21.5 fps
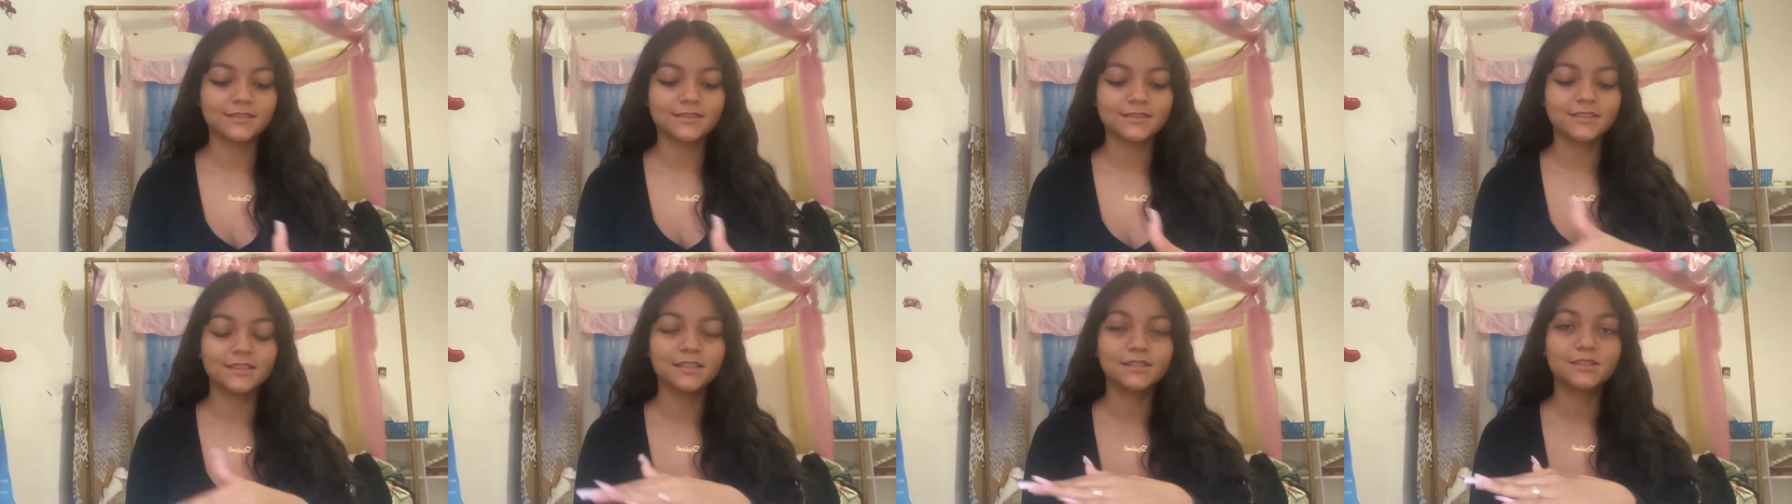
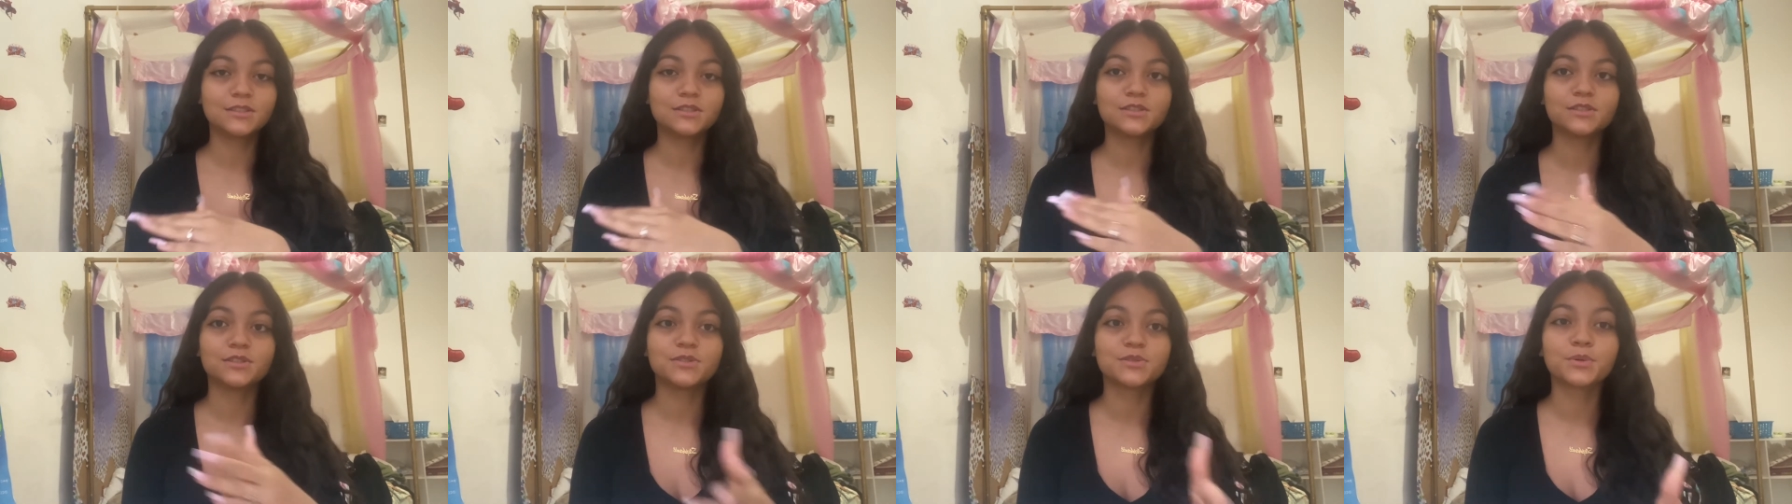since
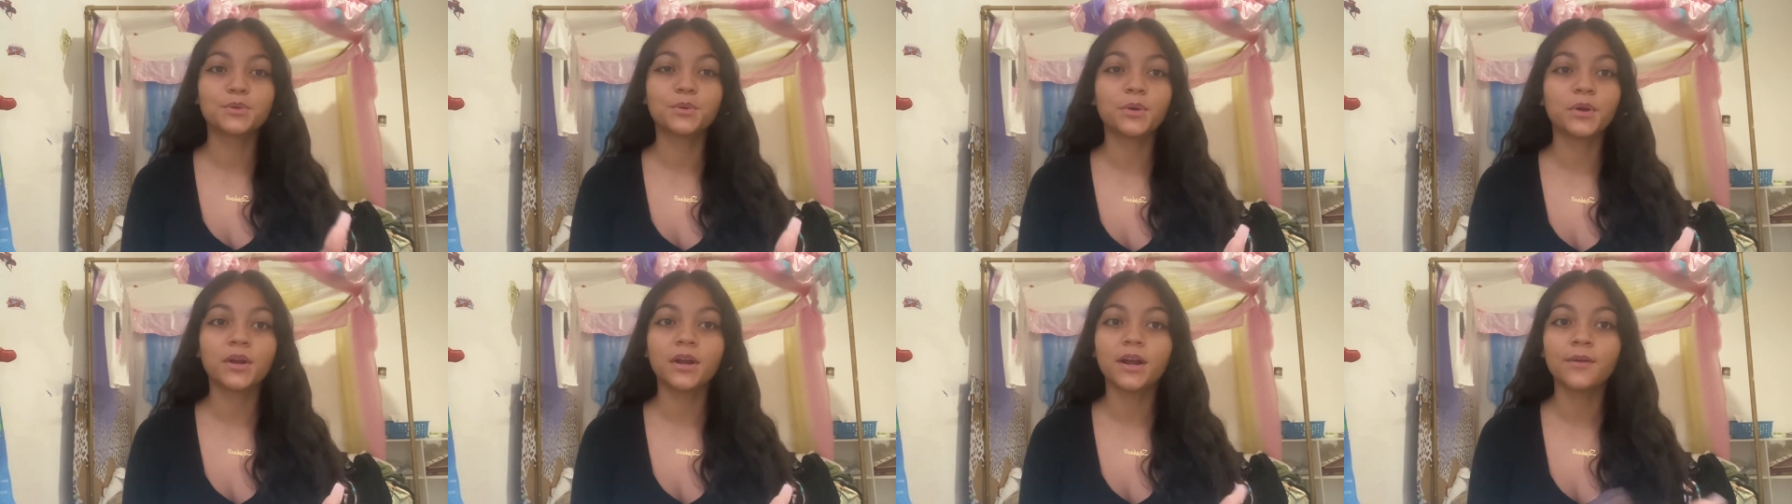the school
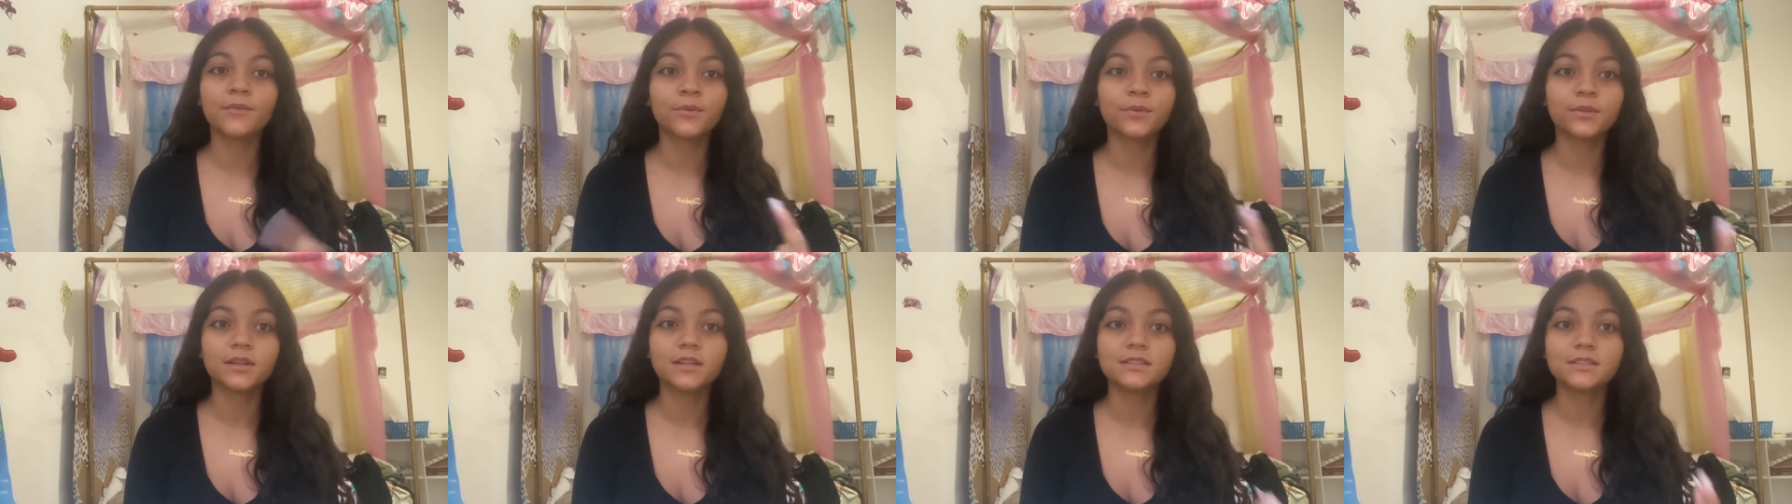year, I've
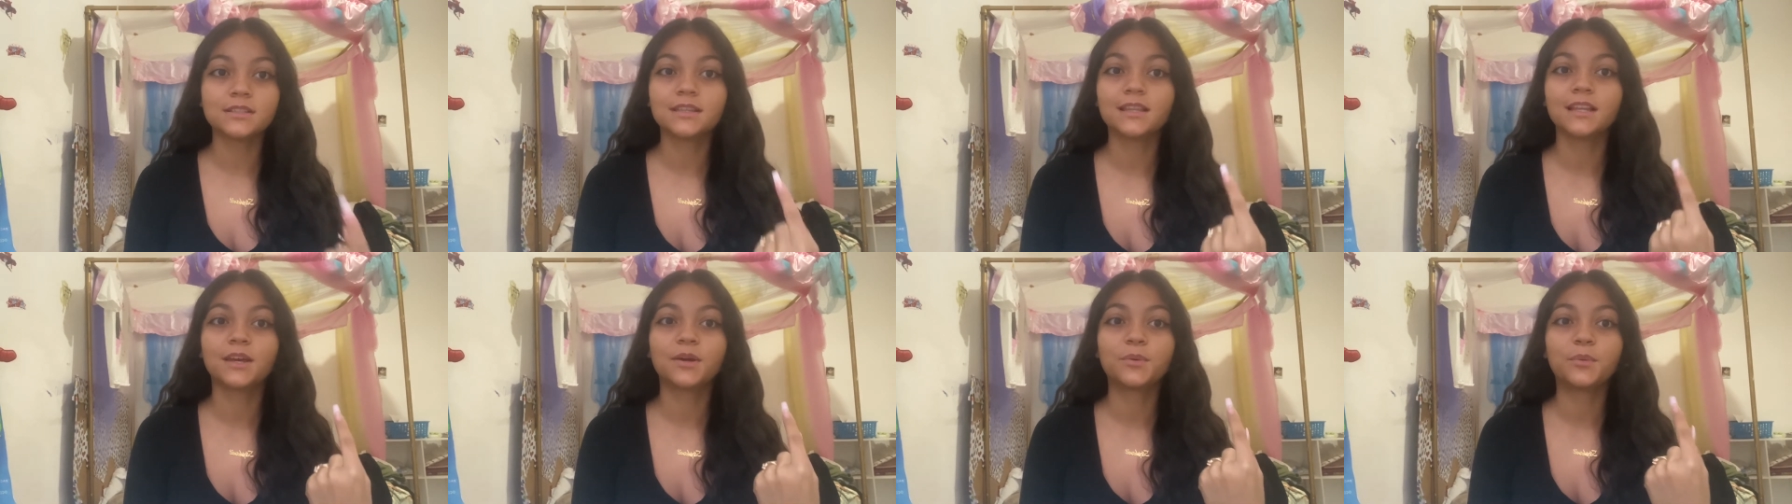only done
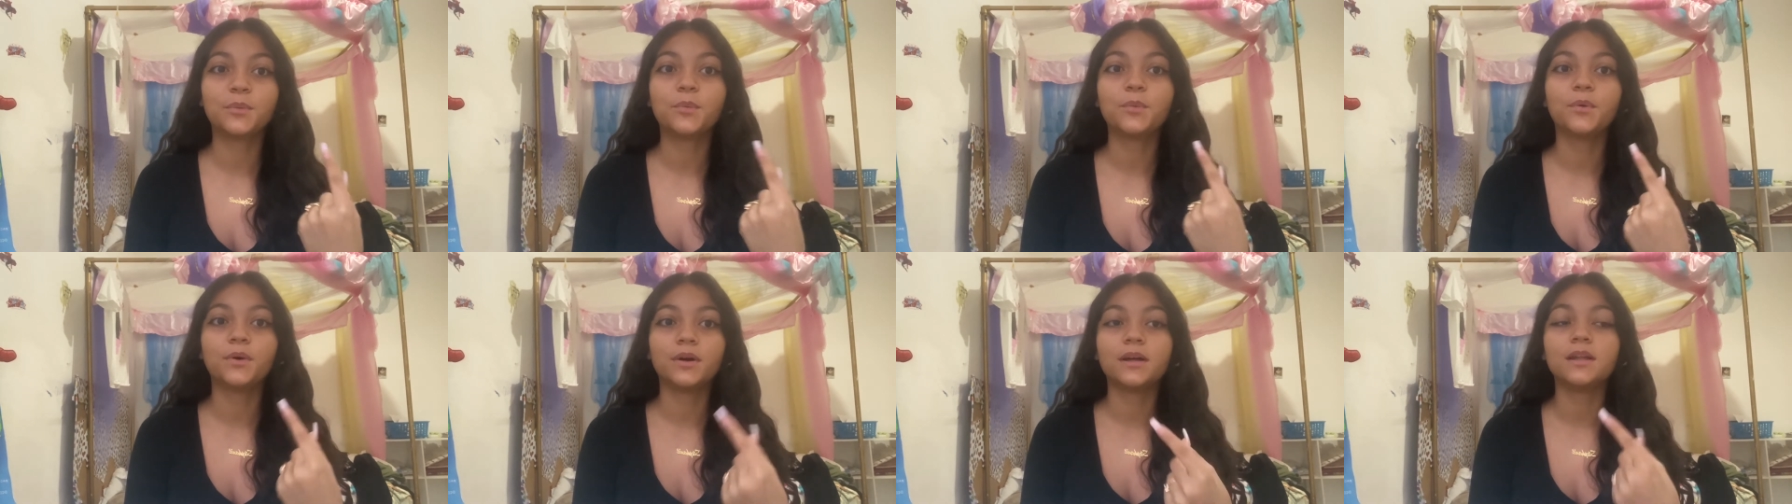like
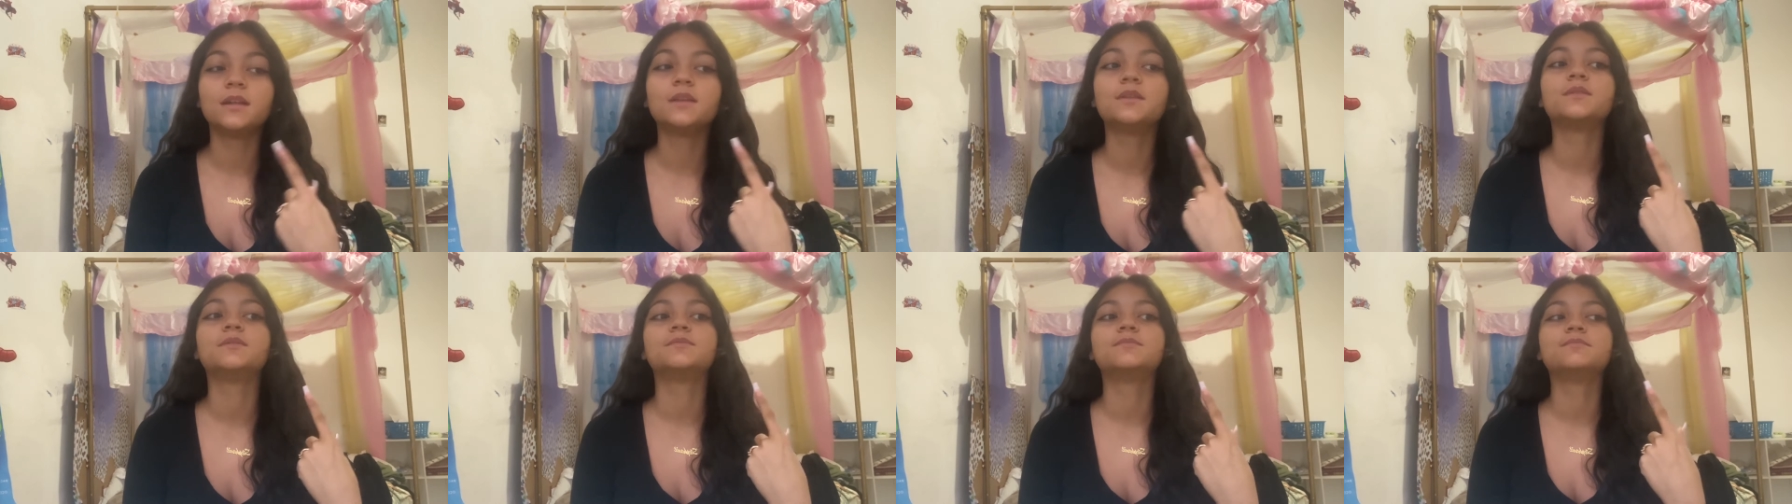
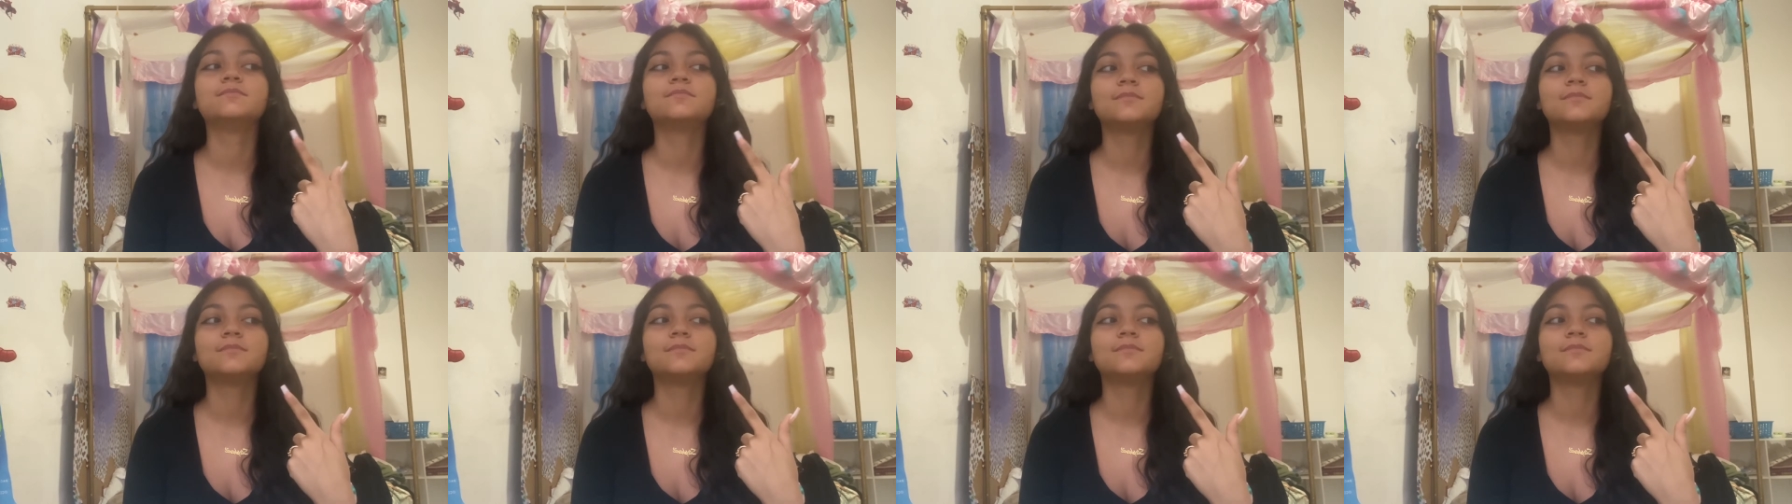one